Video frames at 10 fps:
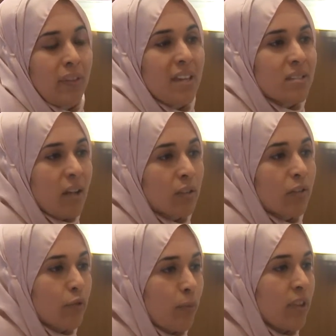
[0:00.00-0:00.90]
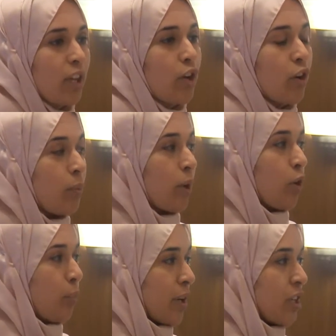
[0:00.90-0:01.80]
They start from the economic
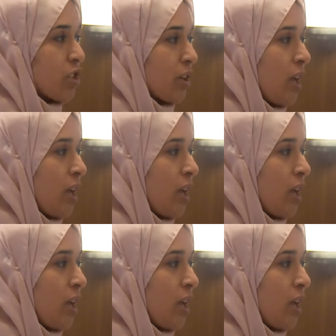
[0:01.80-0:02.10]
cooperation,